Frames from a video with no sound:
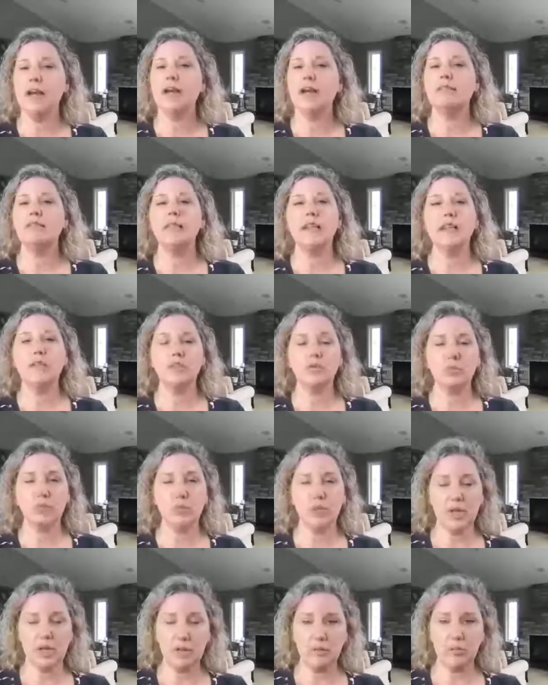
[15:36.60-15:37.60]
Let's
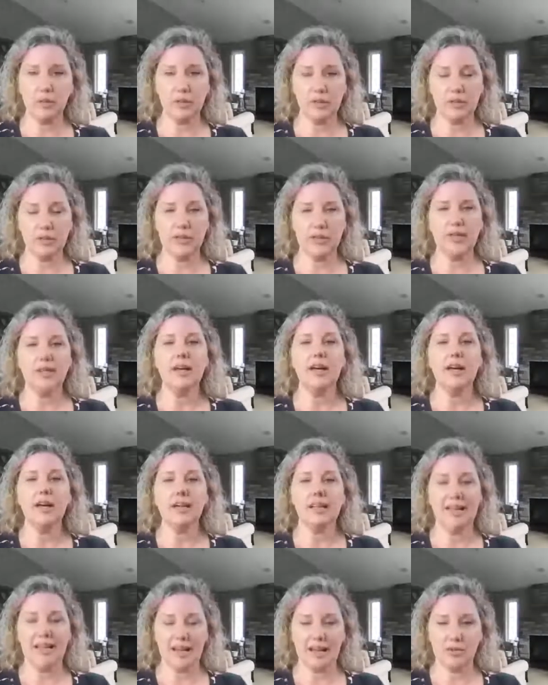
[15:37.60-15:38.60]
rebuild it.
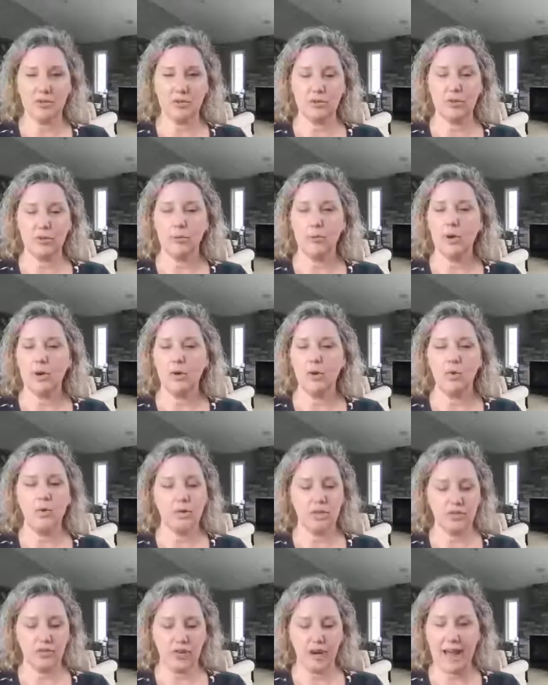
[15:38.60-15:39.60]
Colostrum
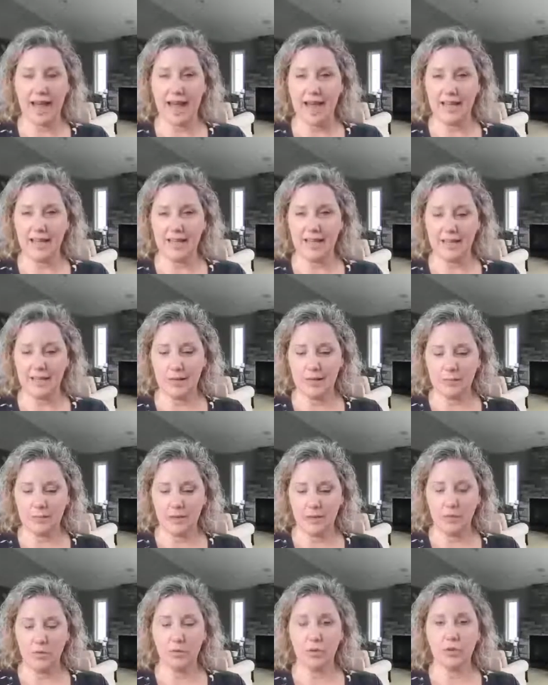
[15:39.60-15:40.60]
works for acne,
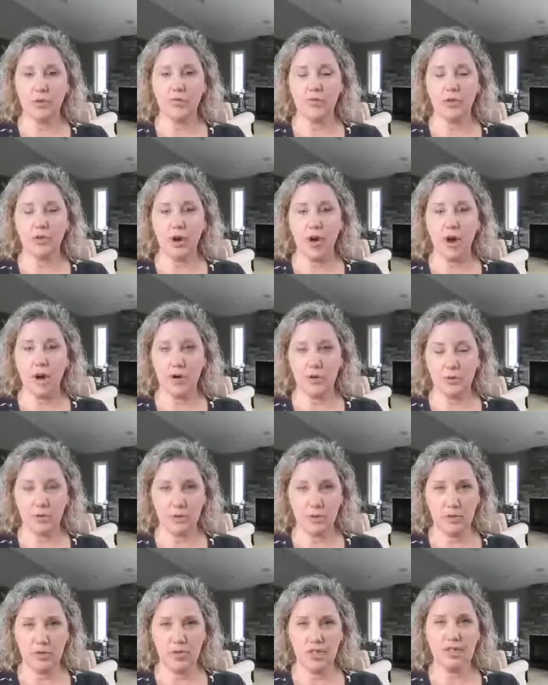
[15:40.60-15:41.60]
works for
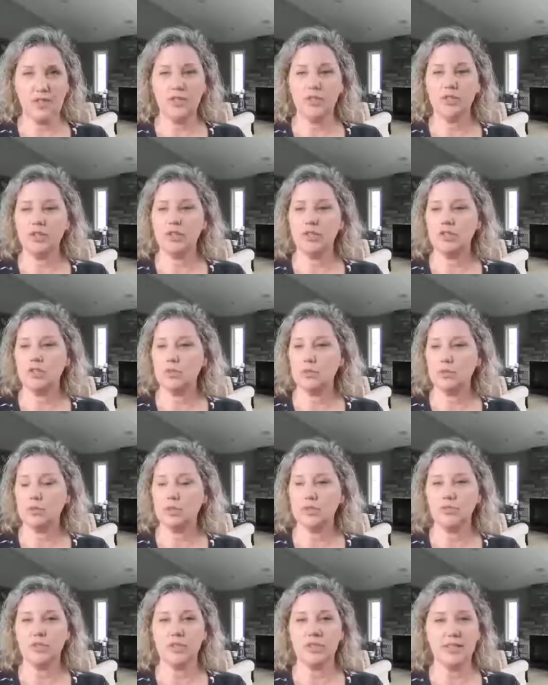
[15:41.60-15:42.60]
autoimmune conditions, works
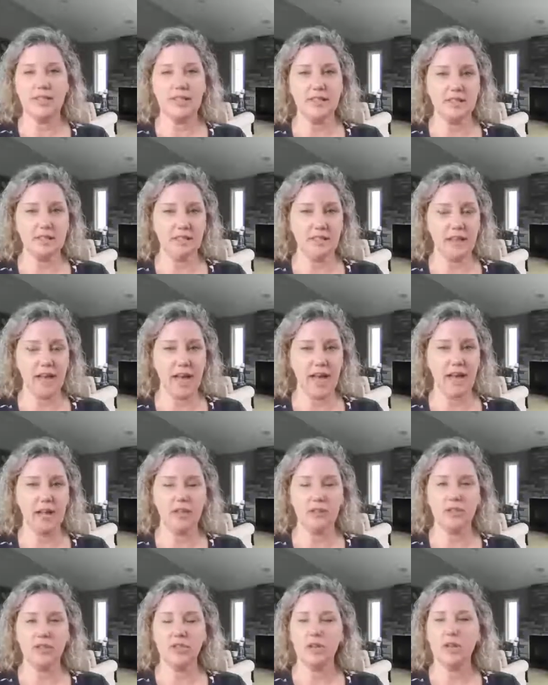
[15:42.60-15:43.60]
for seasonal
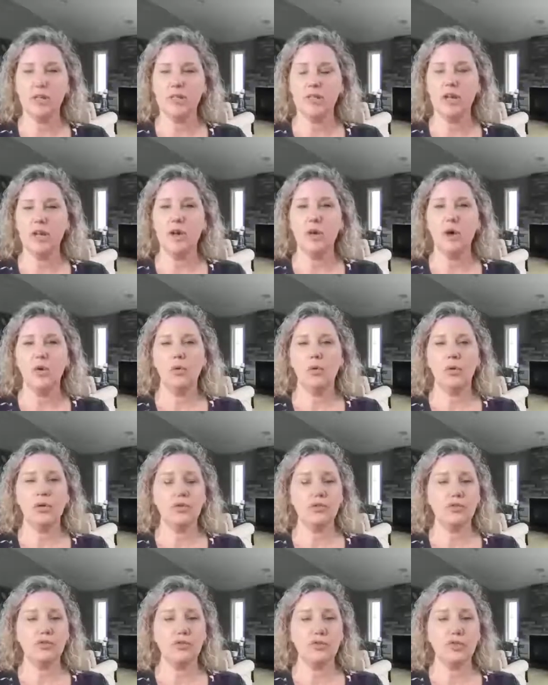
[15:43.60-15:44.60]
allergies,
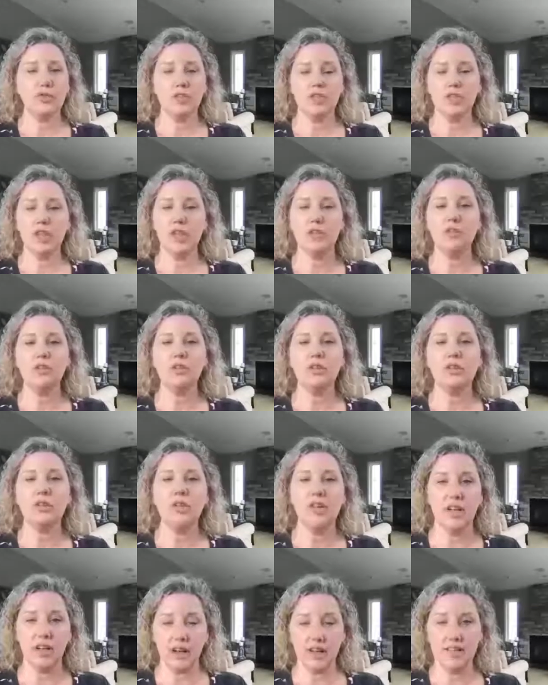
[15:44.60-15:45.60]
works for general
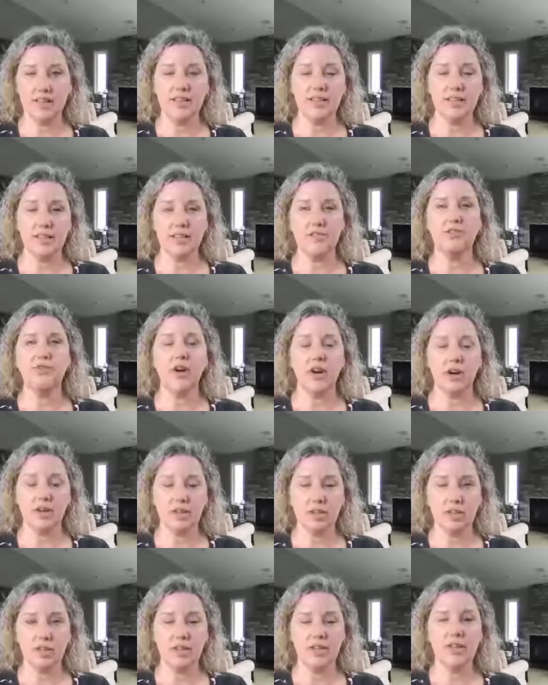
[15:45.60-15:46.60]
gut
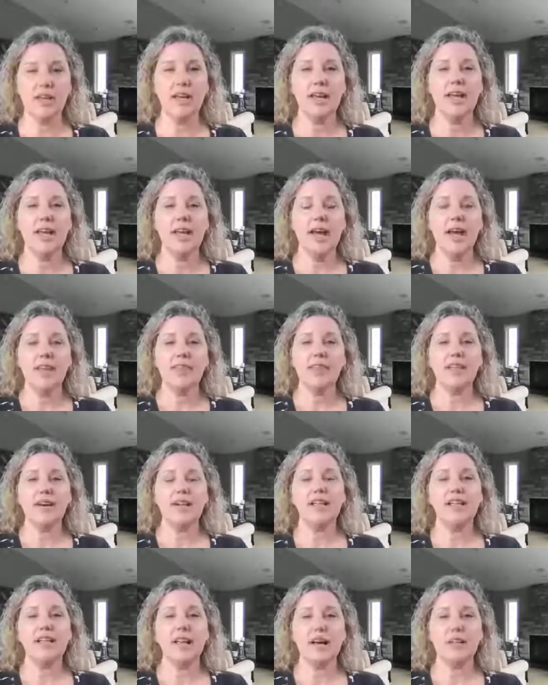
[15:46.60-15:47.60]
dysfunction. The
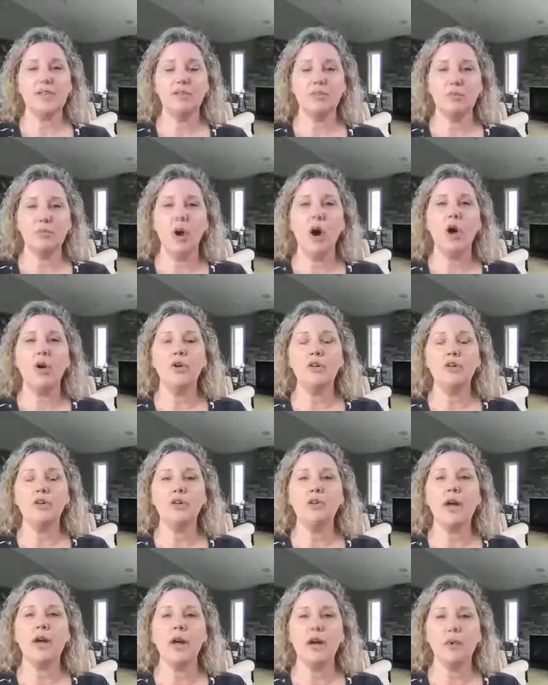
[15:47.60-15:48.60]
colostrum
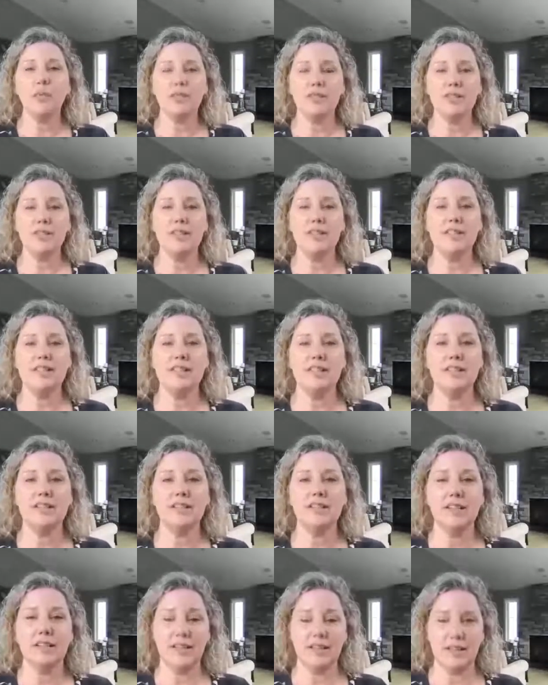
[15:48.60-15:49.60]
also helps to
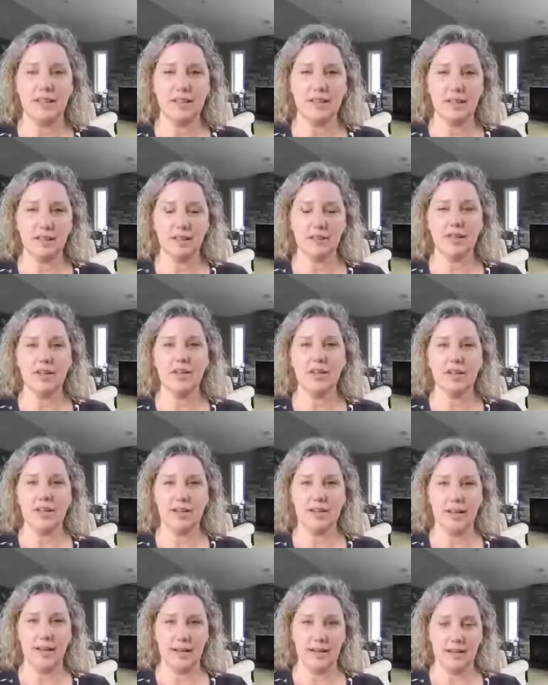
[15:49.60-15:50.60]
seal and heal the gut
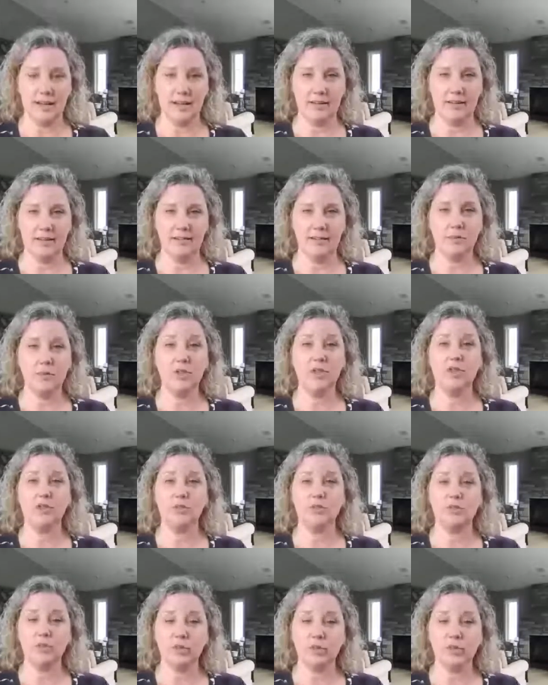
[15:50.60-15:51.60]
lining, which is
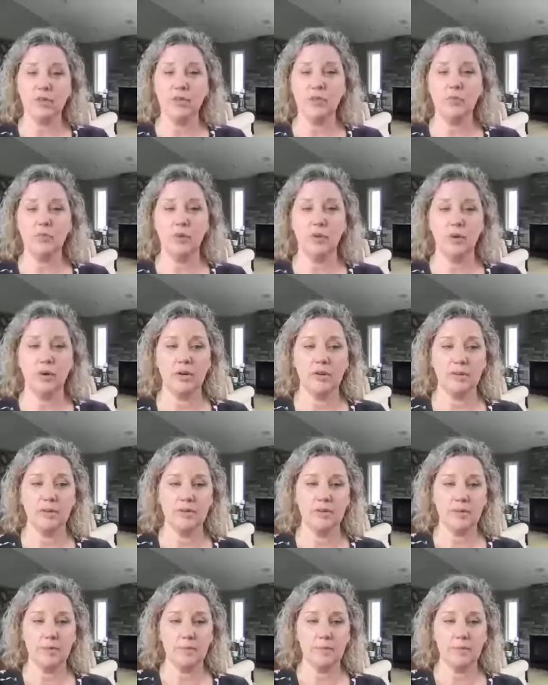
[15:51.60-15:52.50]
really important.